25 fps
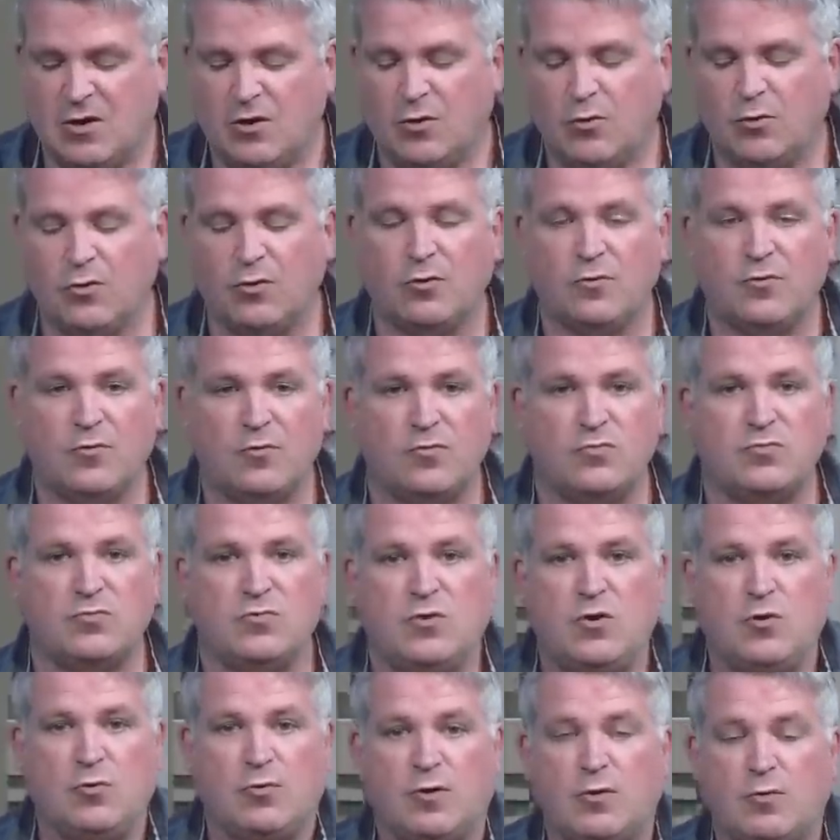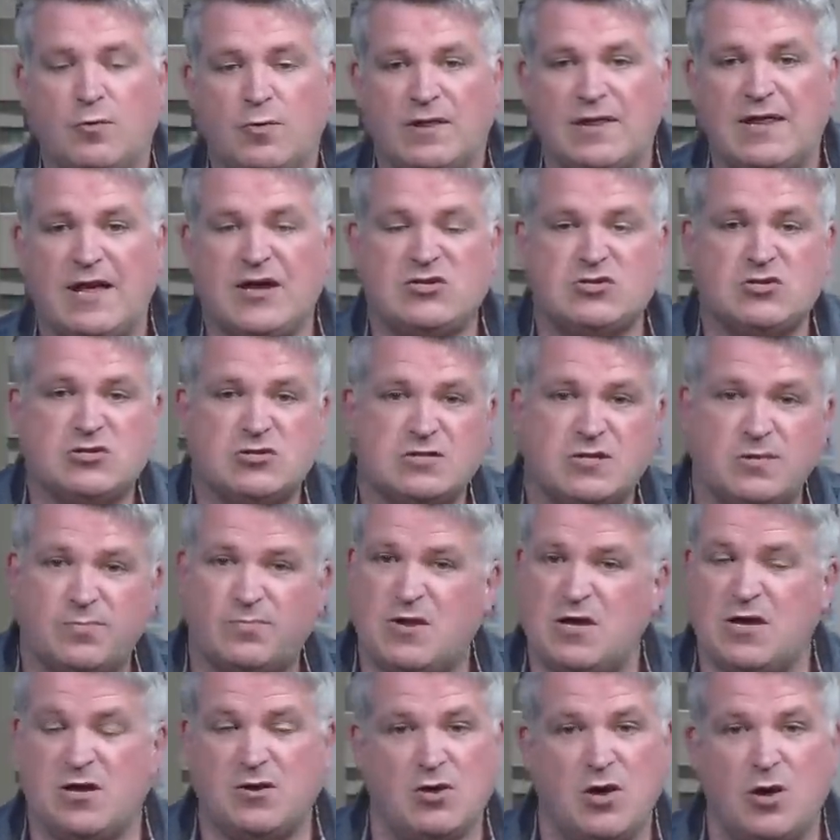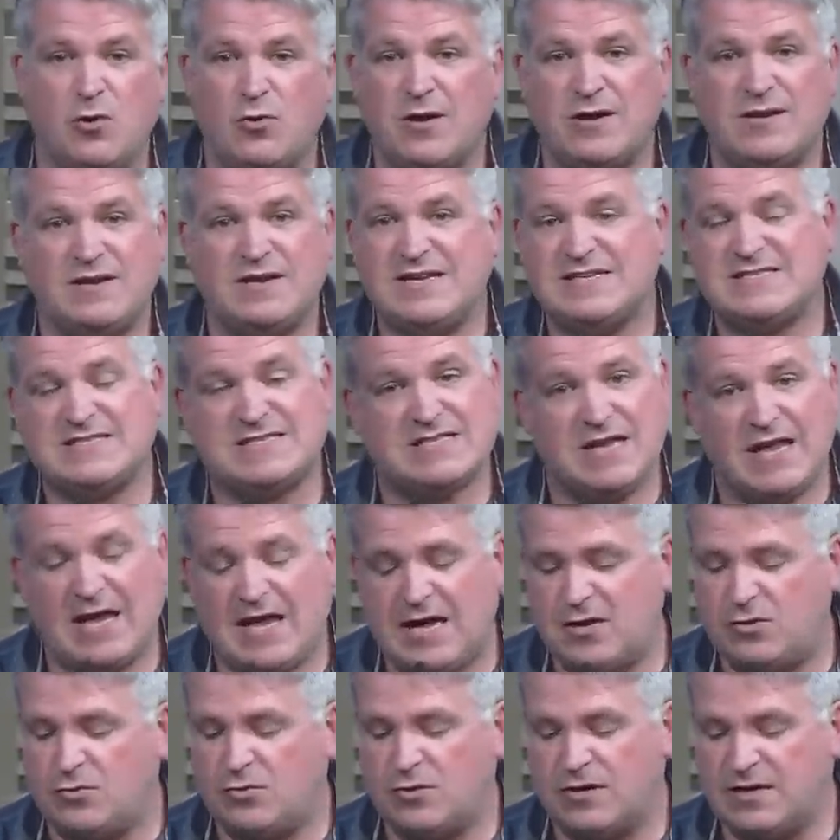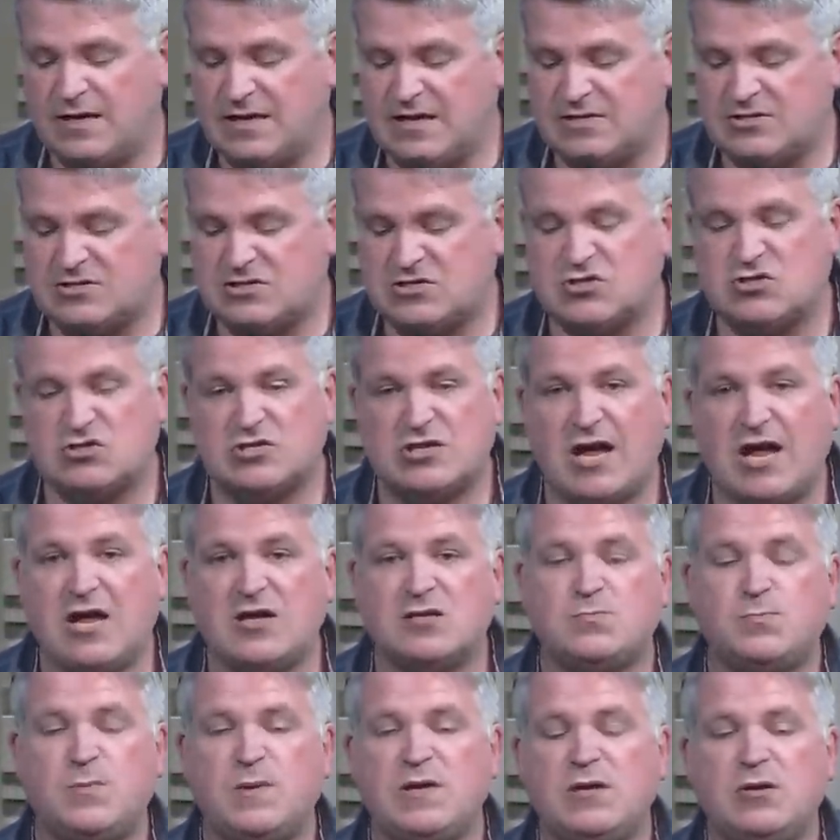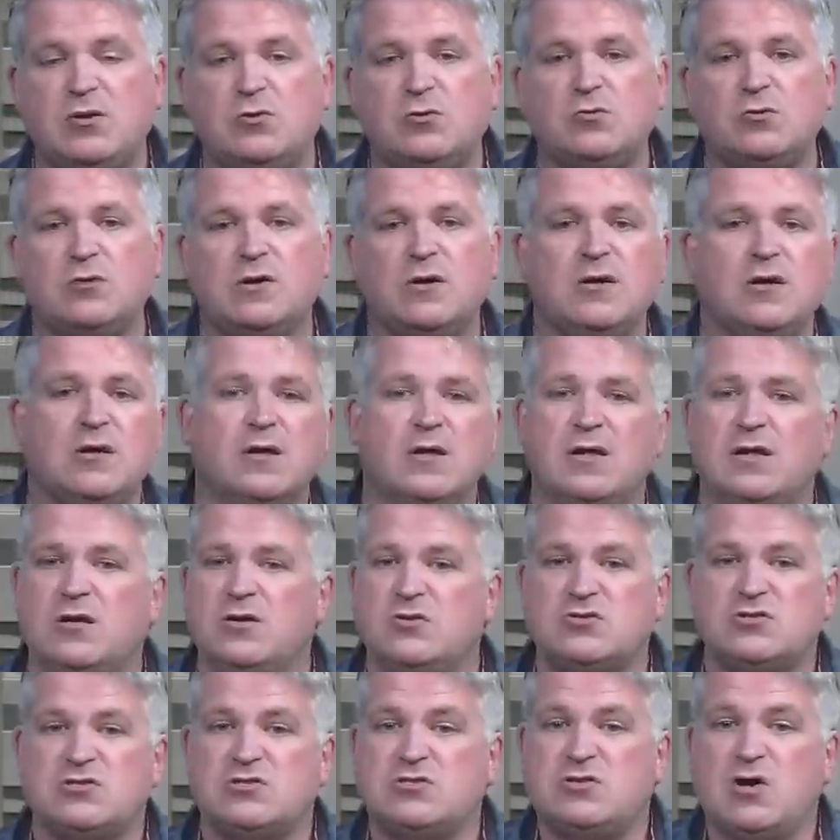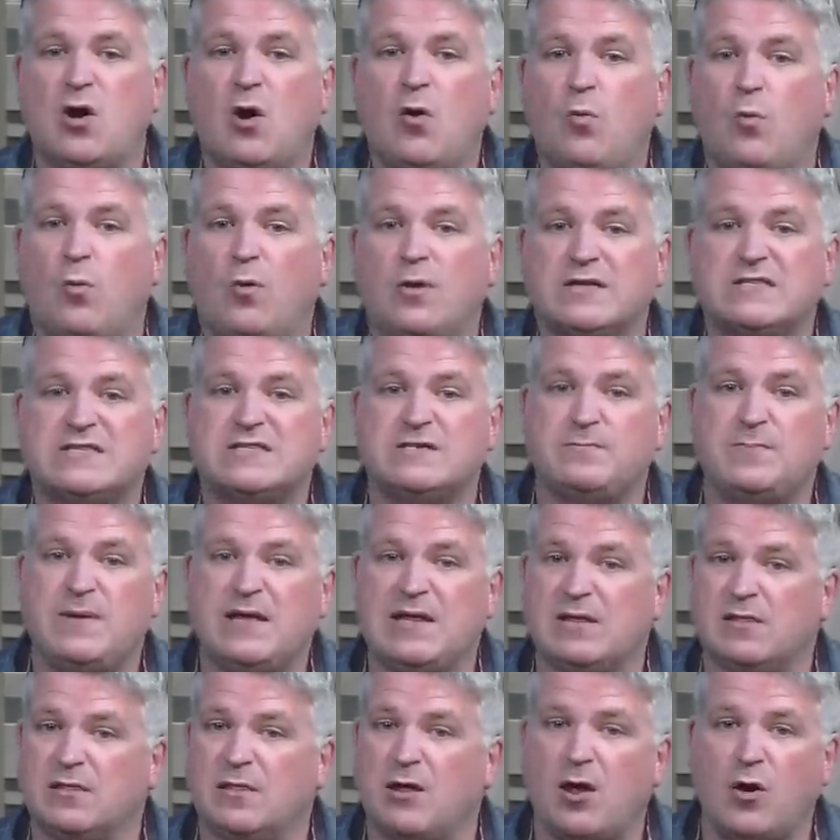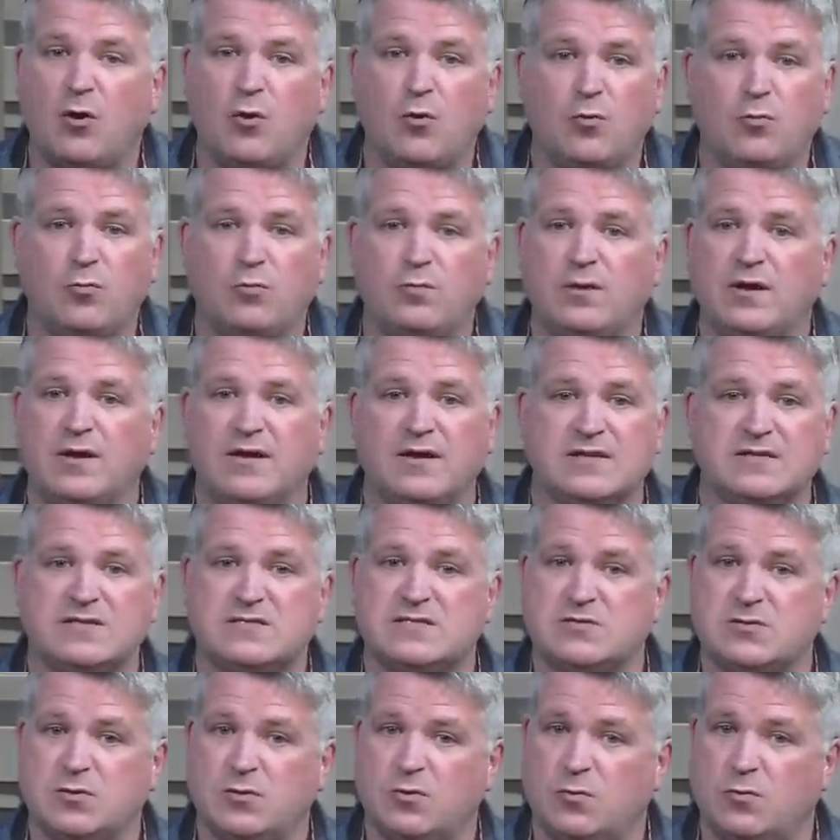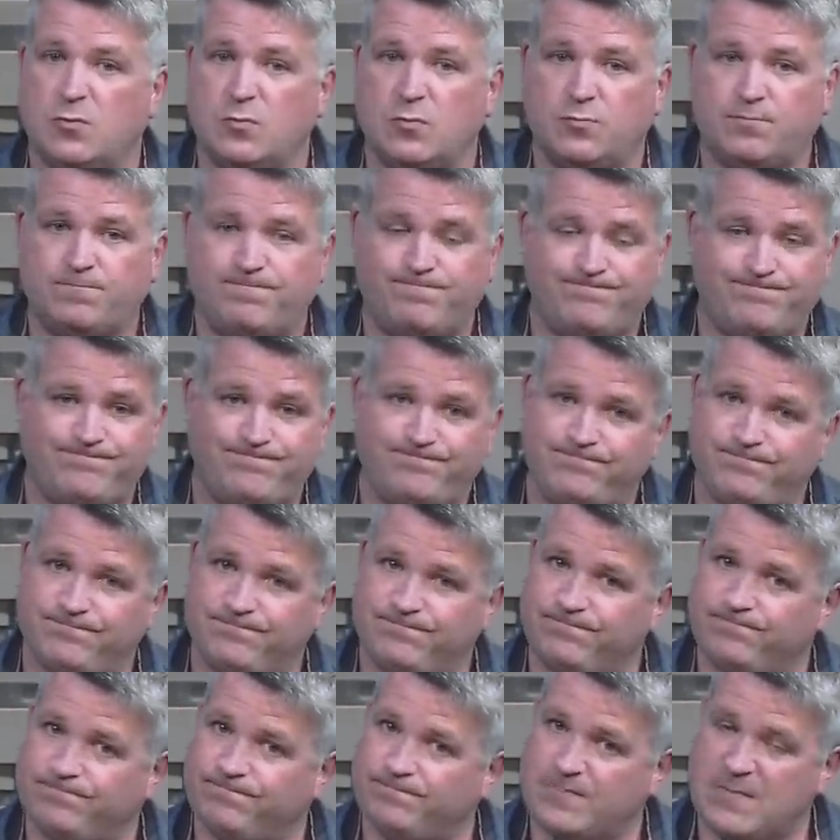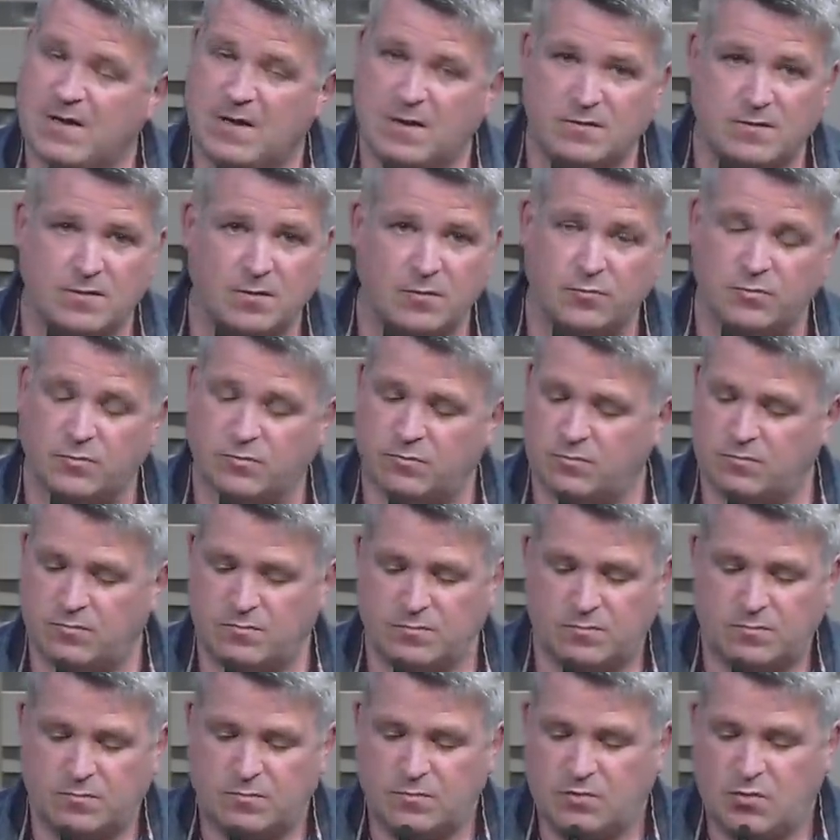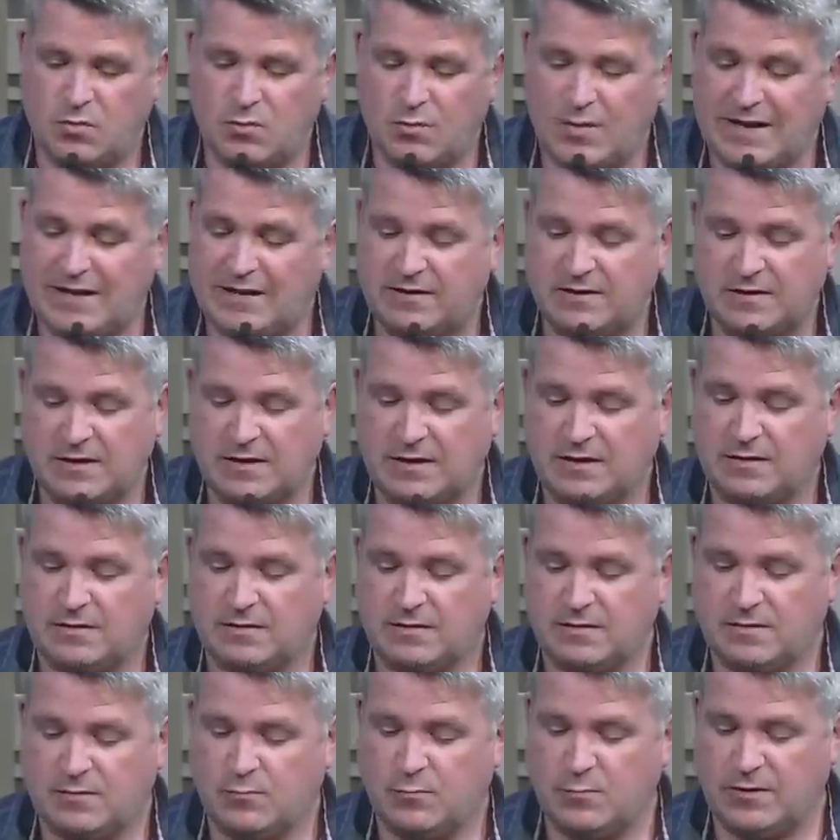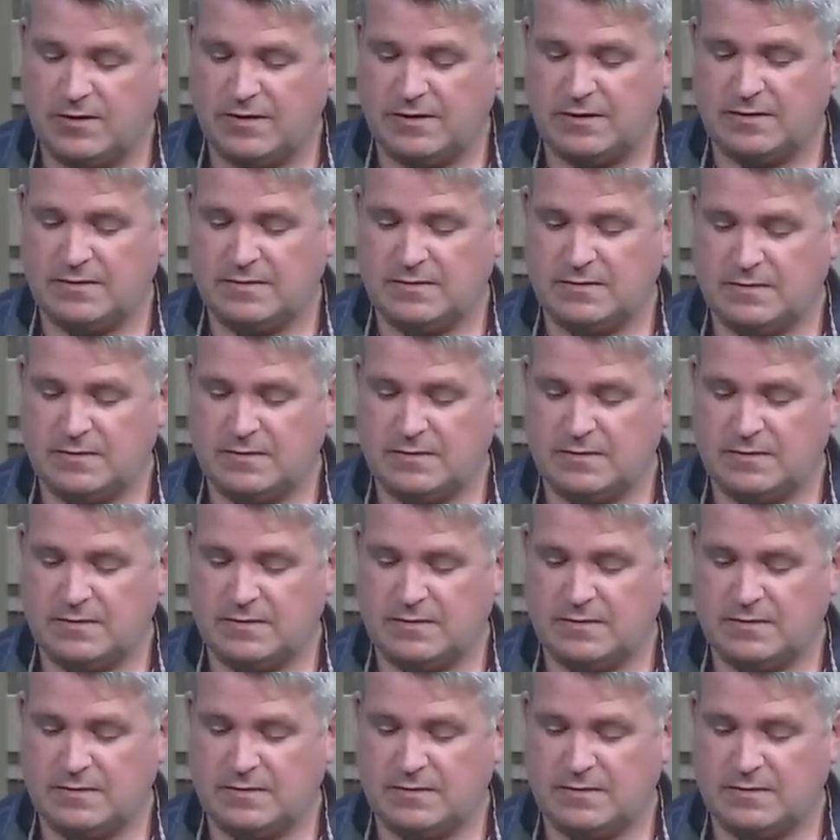Or you're in a relationship that you know it needs to end or it needs to change, but you, you just don't want to be alone, and so you don't do anything with it.